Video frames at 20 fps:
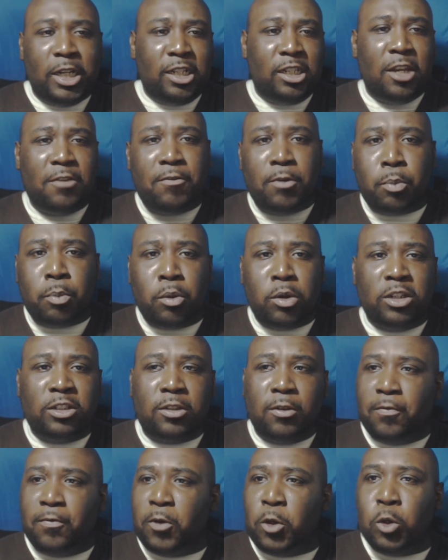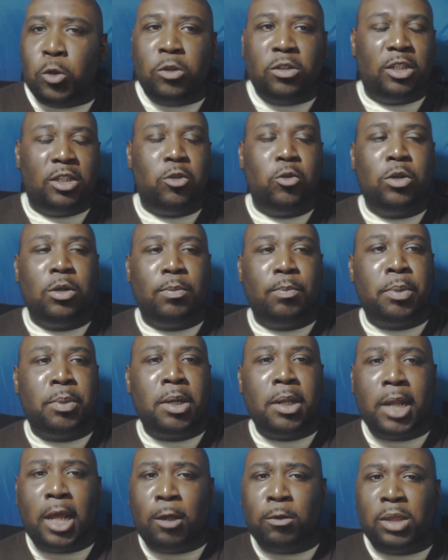different points of views, and you could
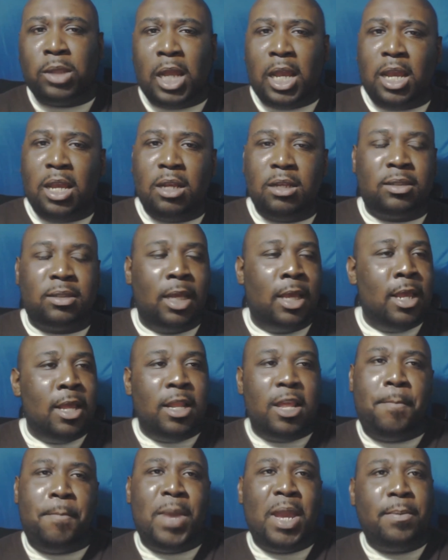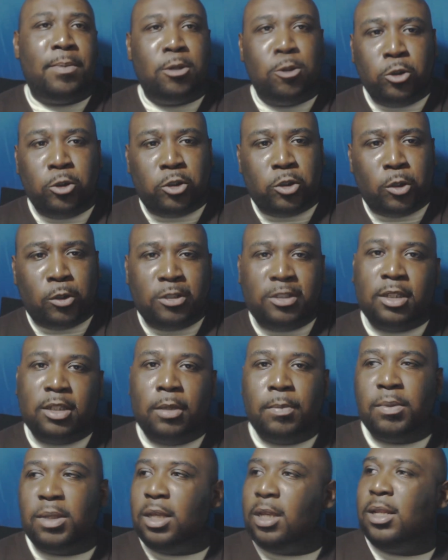pull out things, and maybe you saw
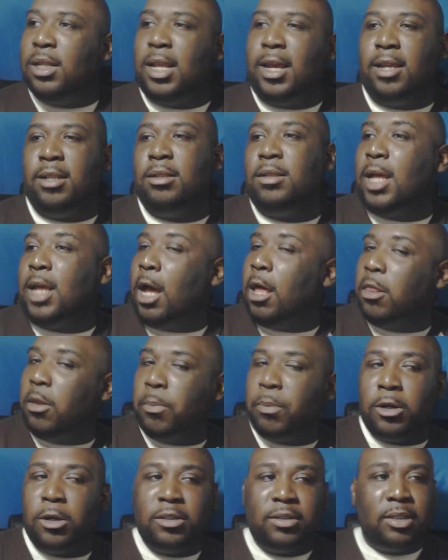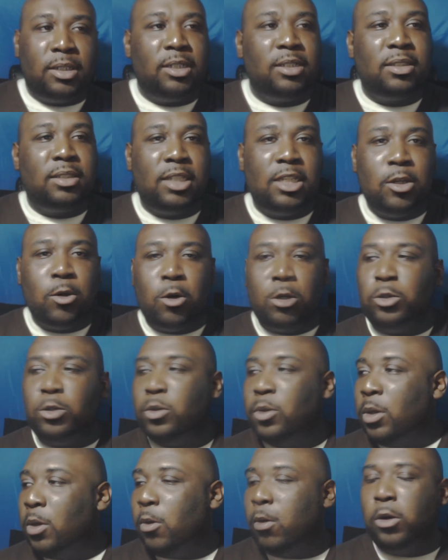something that the other person didn't see, or
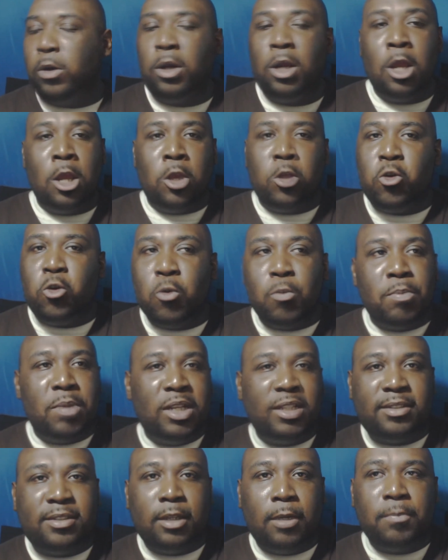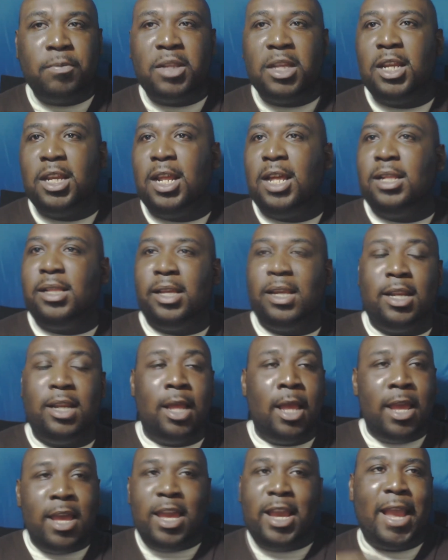you missed something, and
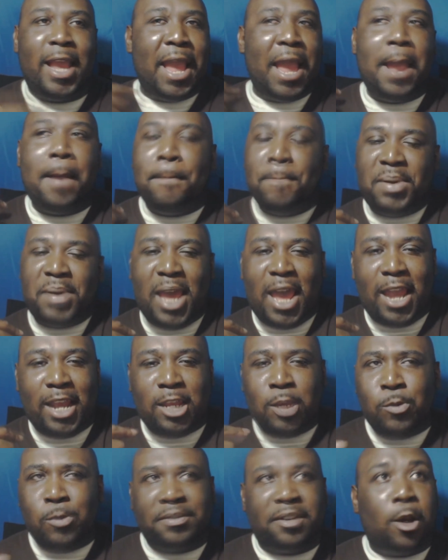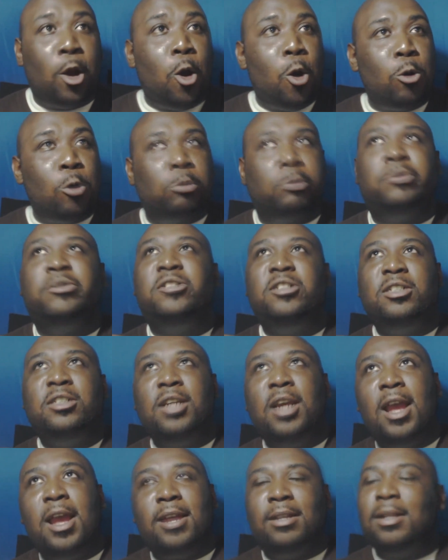then it came back and you was like, oh
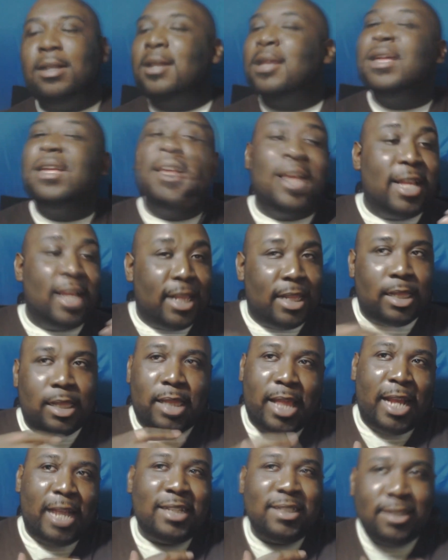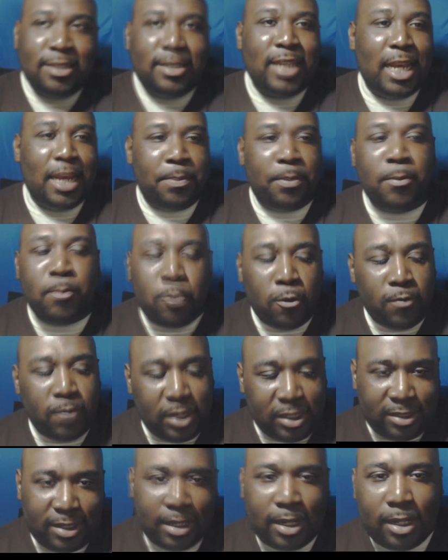shit. That's the type of
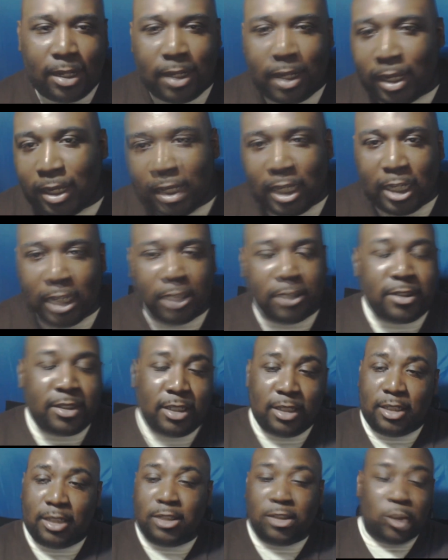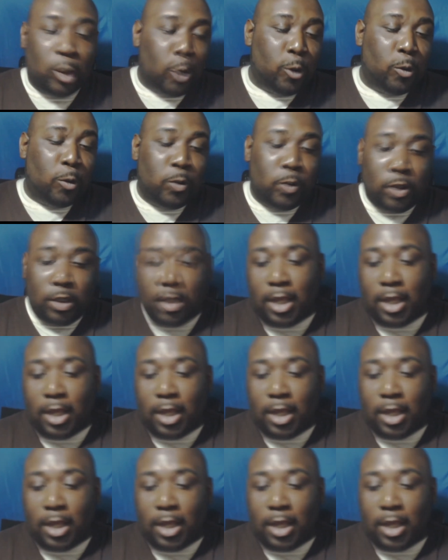movies that I like. And so,